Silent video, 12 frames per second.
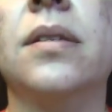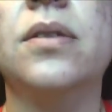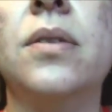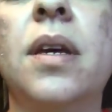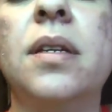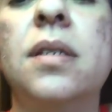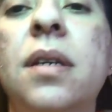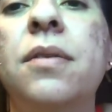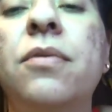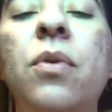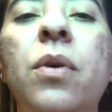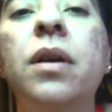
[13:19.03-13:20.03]
so that's day
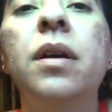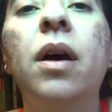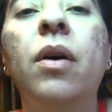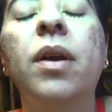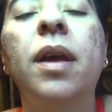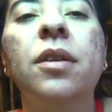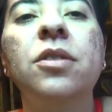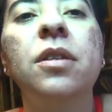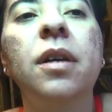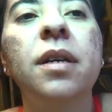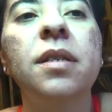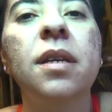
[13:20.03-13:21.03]
four. I'll catch you
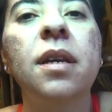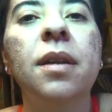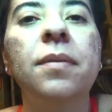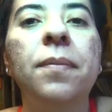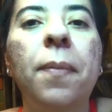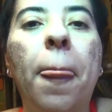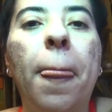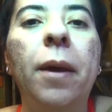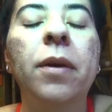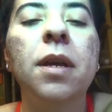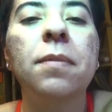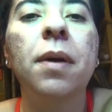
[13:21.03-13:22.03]
guys again.
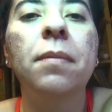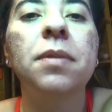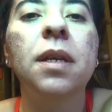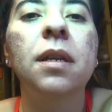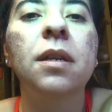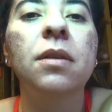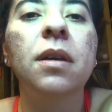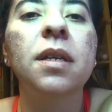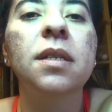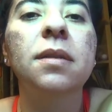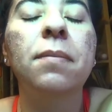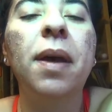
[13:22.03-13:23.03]
I'll keep updating you
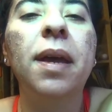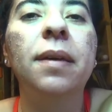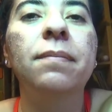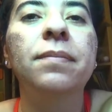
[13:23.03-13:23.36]
guys. Bye.